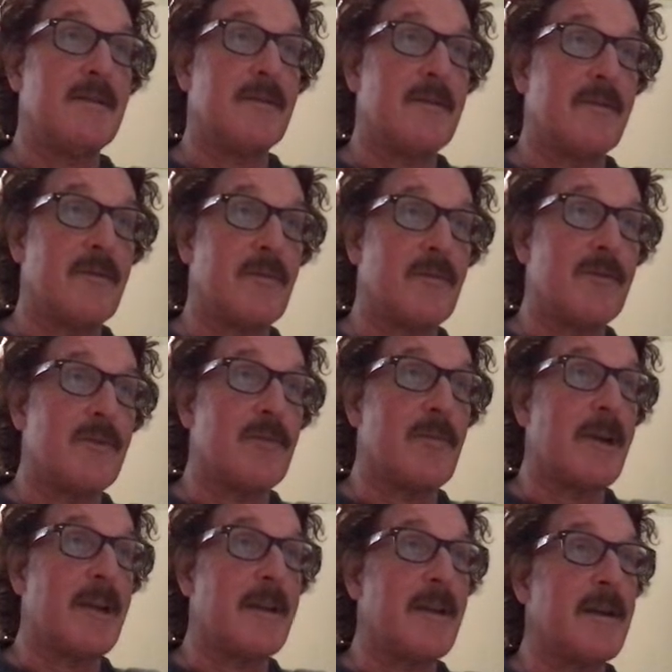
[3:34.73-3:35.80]
Of course, they're
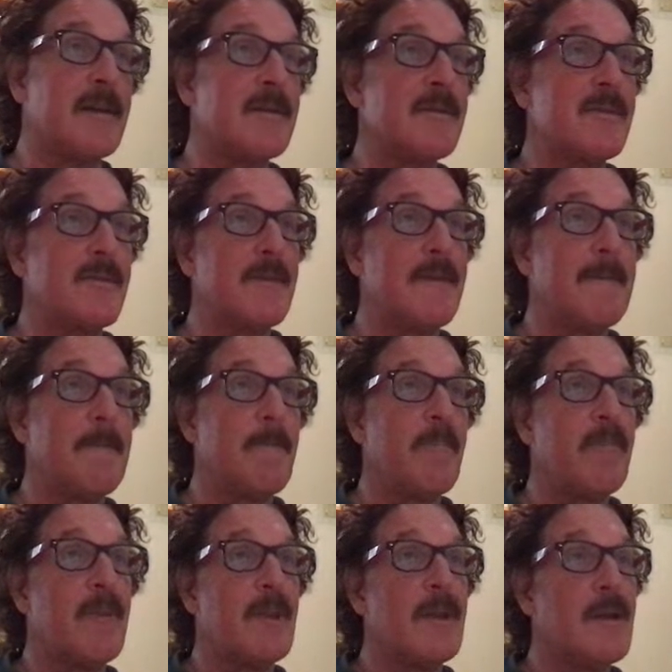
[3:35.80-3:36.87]
bad guys.
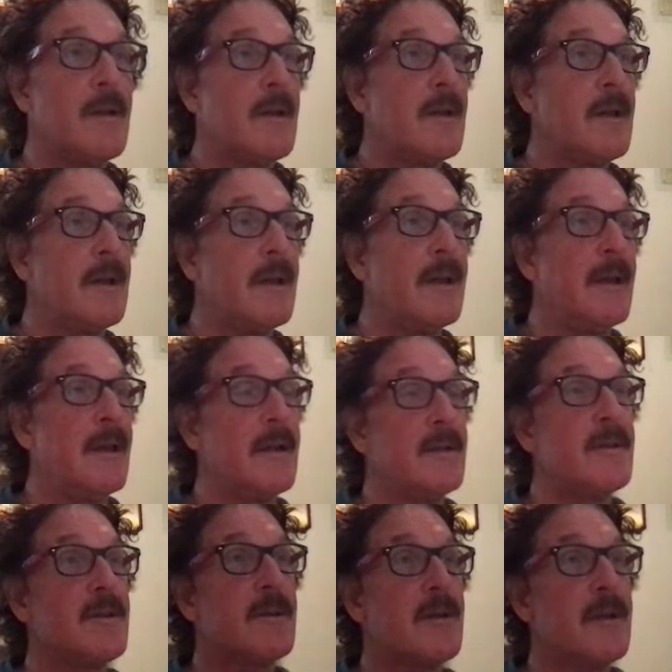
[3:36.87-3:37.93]

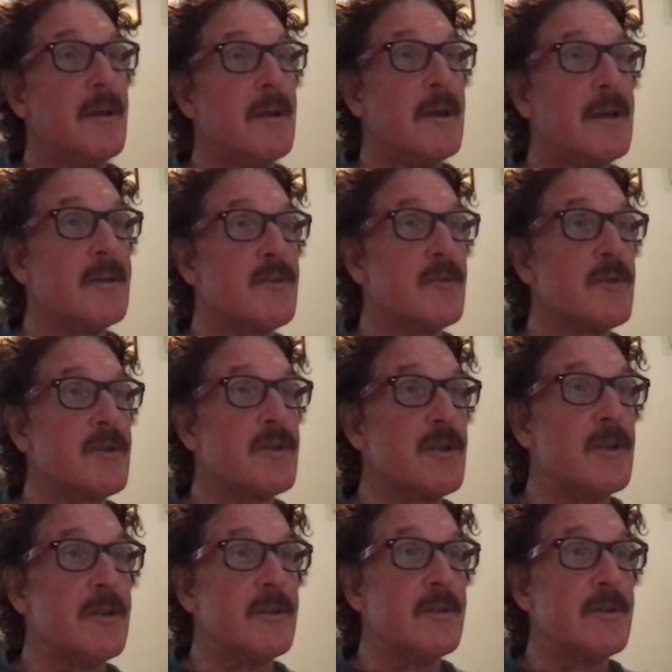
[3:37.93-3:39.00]
And as a
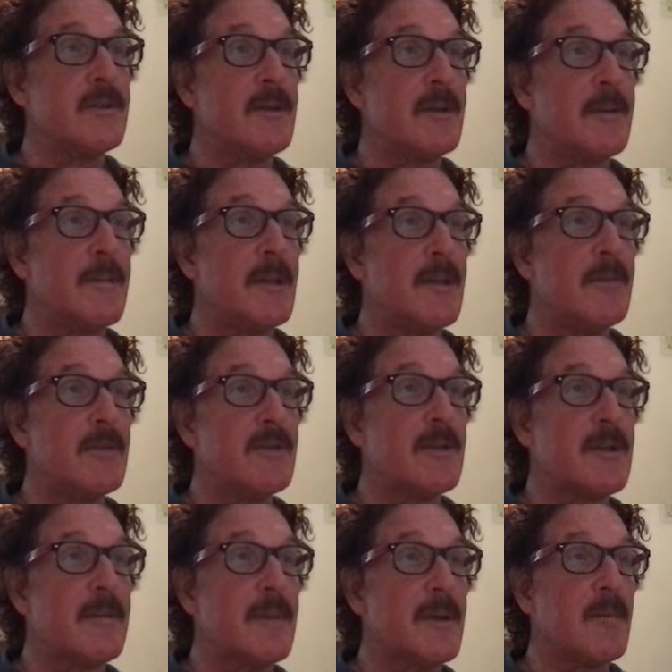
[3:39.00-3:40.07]
result, I'm able to
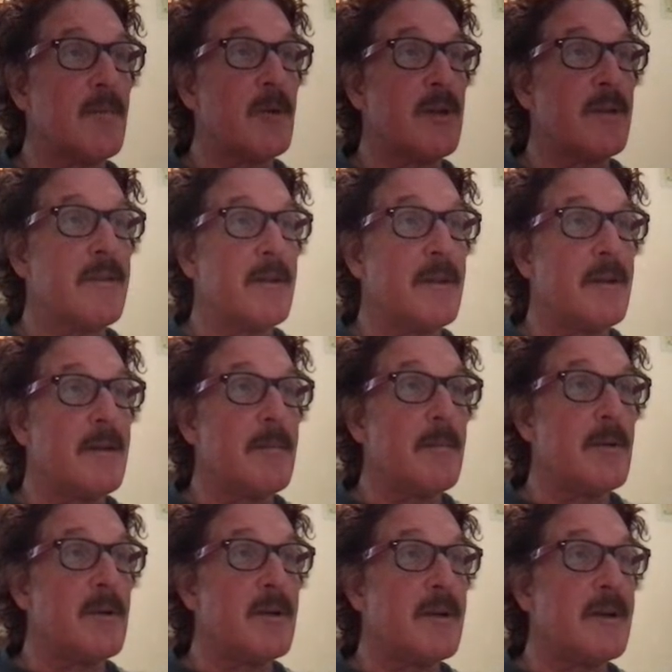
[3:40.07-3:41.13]
come up with a
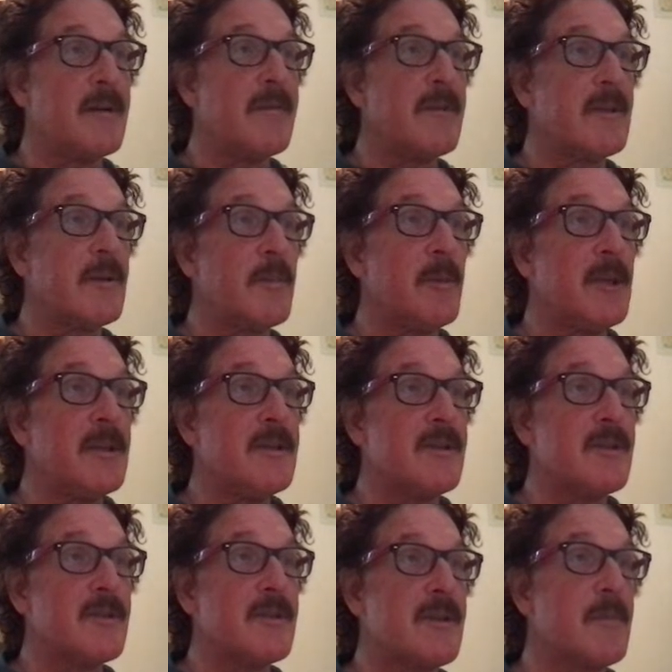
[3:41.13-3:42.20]
number of little
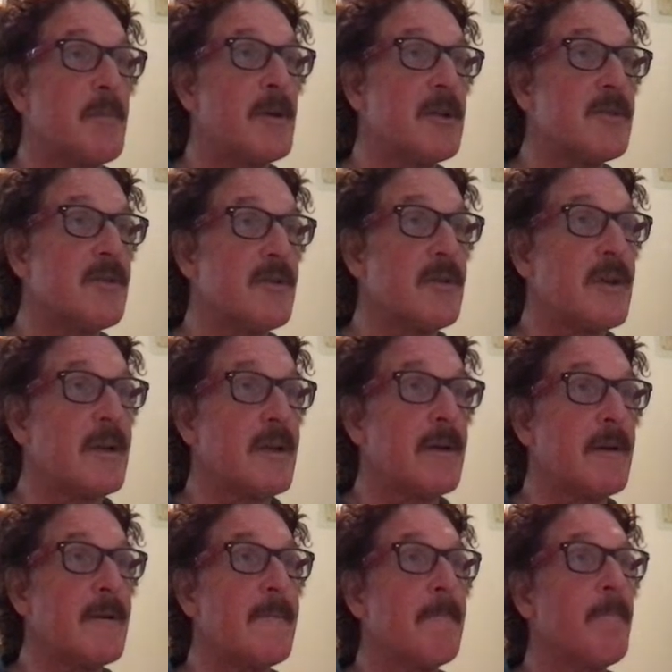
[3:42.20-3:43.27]
pieces of the puzzle
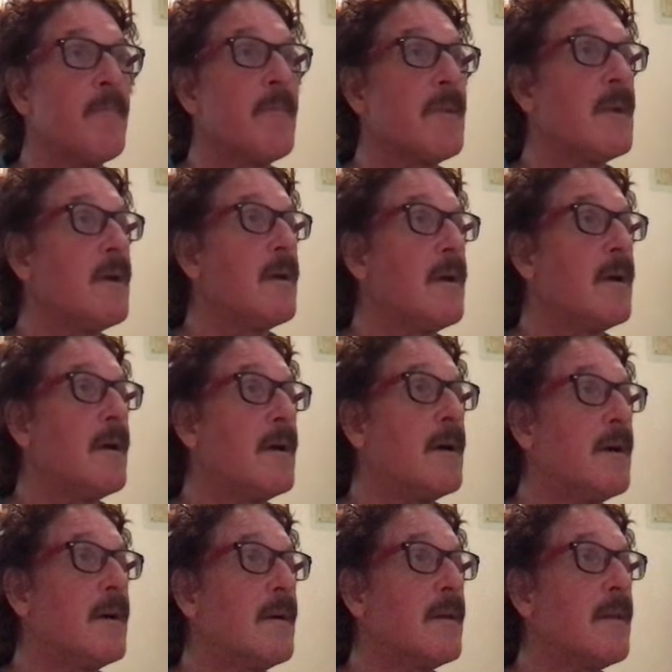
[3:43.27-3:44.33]
here
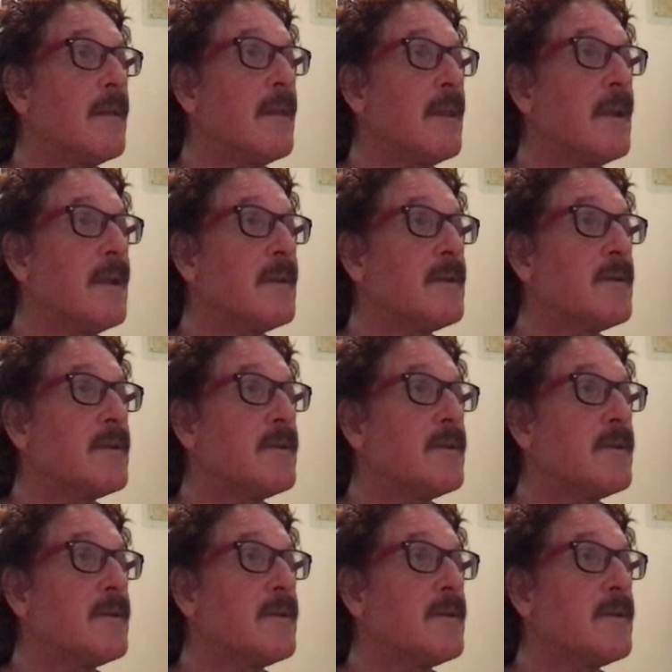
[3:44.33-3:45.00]
that